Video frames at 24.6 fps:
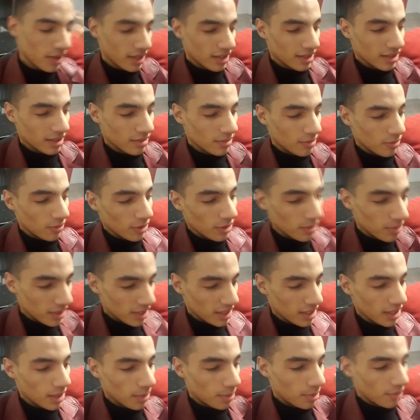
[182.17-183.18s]
When being a
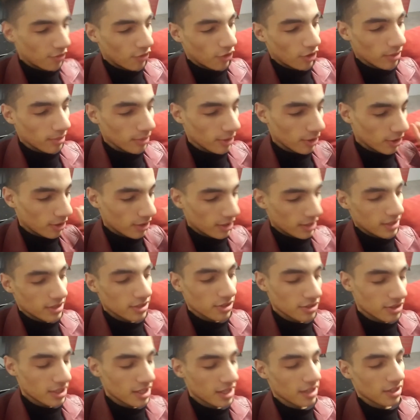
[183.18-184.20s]
performer or
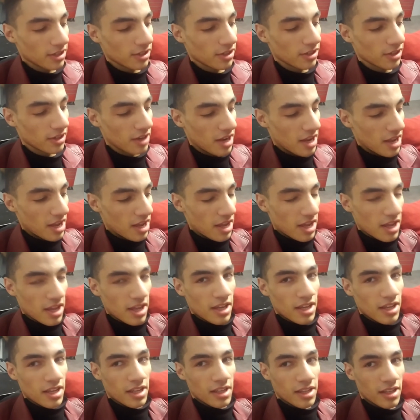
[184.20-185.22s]
entertainer,
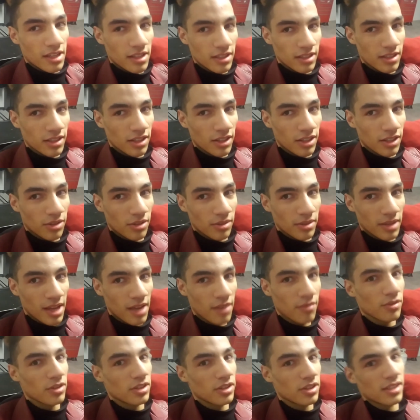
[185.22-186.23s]

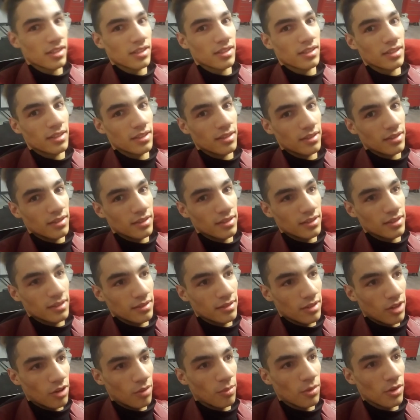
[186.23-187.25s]
everything,
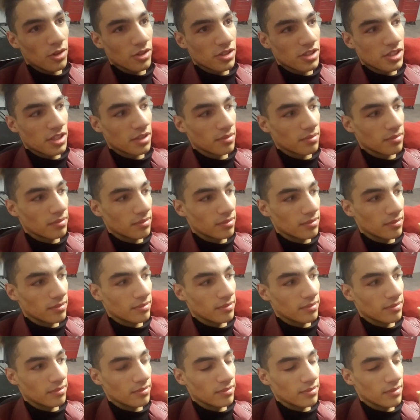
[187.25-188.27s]
almost
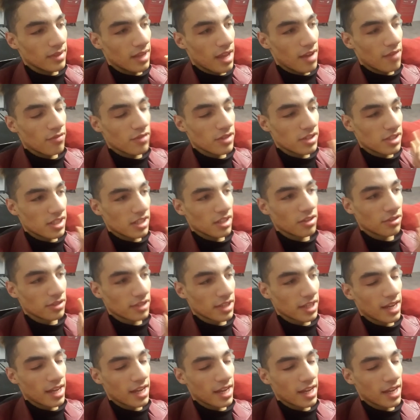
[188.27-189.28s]
every single
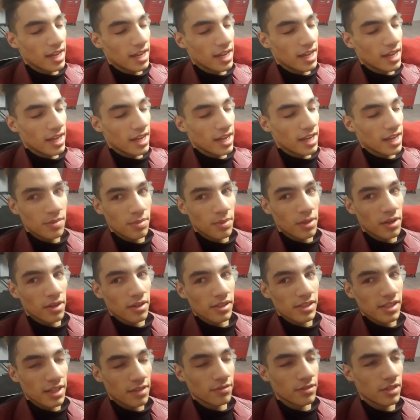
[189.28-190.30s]
time, from my experience,
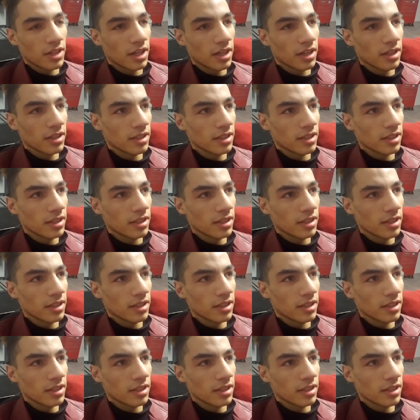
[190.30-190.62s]
I've done